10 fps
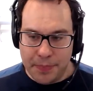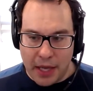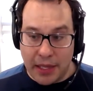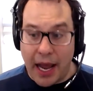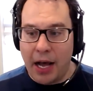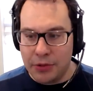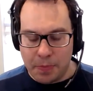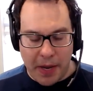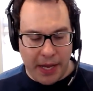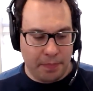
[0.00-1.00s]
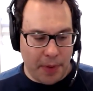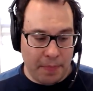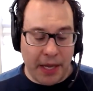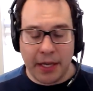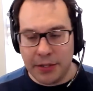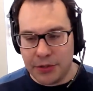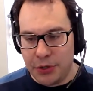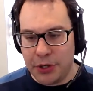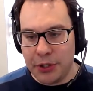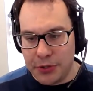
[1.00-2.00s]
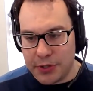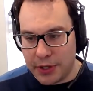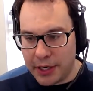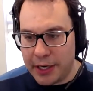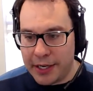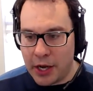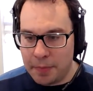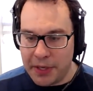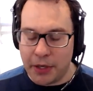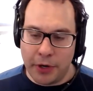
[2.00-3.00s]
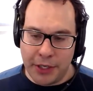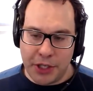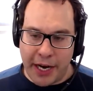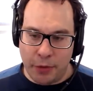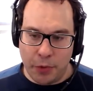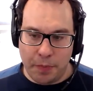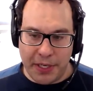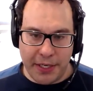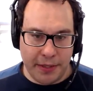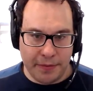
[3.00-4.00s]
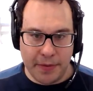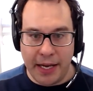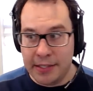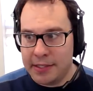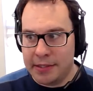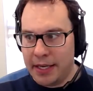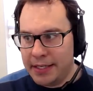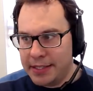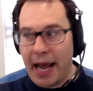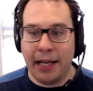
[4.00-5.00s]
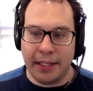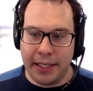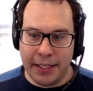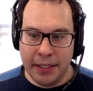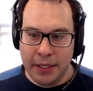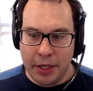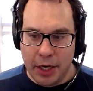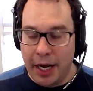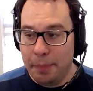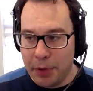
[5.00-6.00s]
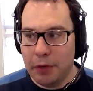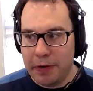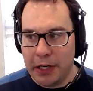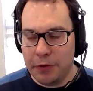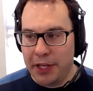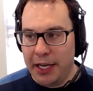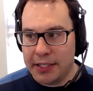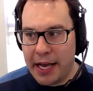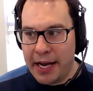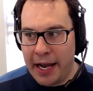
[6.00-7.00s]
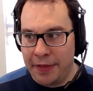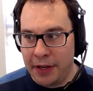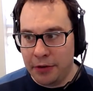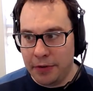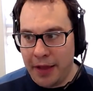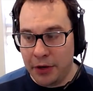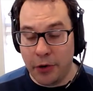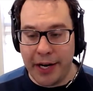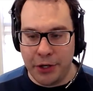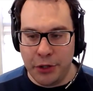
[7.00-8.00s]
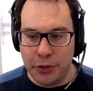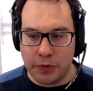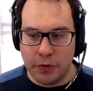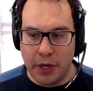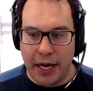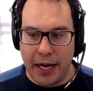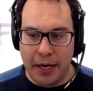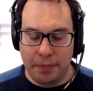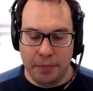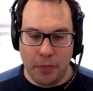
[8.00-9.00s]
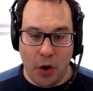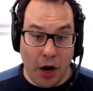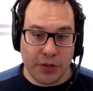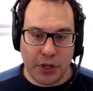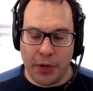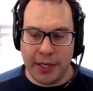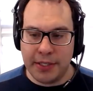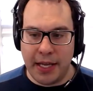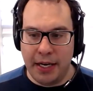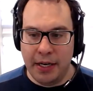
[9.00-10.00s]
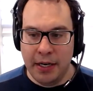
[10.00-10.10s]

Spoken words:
allows by making it so you can use Solidity on the Bitcoin chain would be exactly perfect for this. And the great news also is that